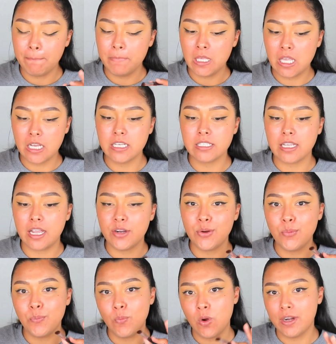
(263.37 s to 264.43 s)
because I
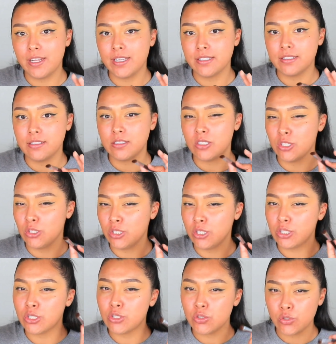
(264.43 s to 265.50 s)
don't want it to
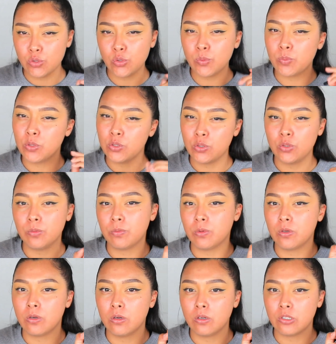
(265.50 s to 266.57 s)
look super
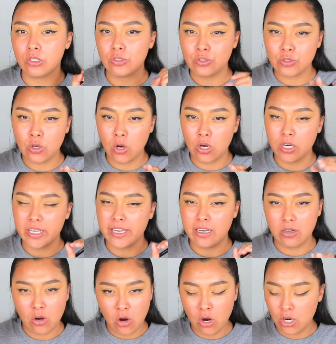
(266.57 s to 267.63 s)
duper dark
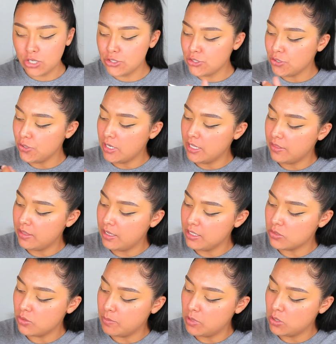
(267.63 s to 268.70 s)
and harsh or anything,
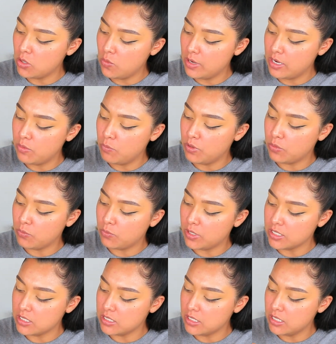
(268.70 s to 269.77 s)
so I'm going to go in with
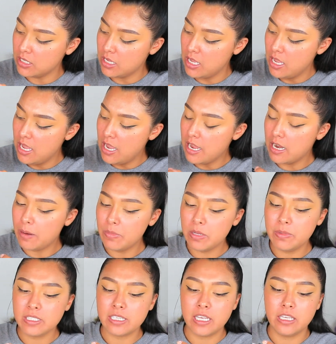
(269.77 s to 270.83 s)
Rustic, and I'm
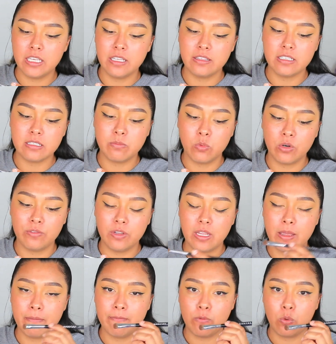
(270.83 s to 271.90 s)
going to be taking this Morphe
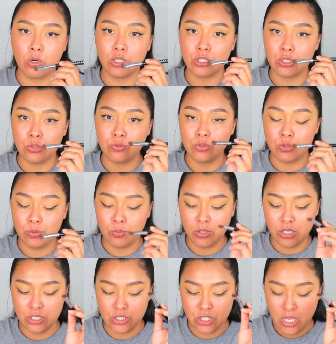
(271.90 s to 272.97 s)
M422
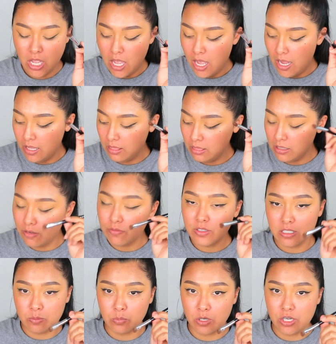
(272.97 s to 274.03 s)
brush. I love
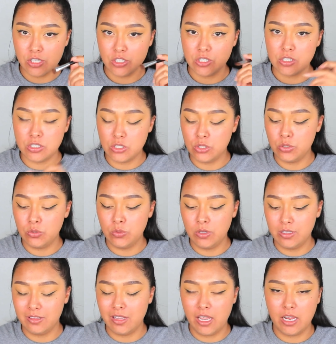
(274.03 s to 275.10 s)
this brush to
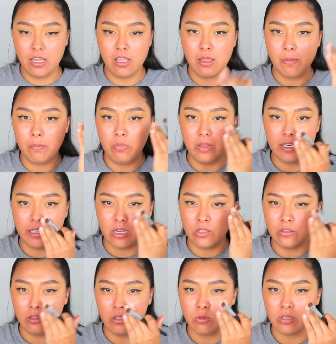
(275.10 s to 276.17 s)
like blend out
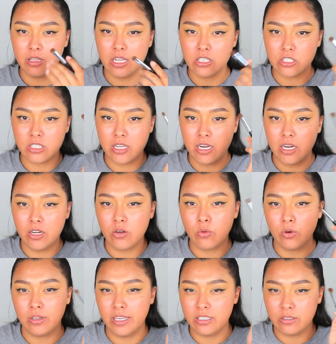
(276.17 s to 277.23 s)
the lower lash line
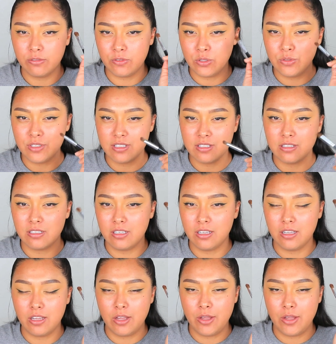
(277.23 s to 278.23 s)
or like diffuse the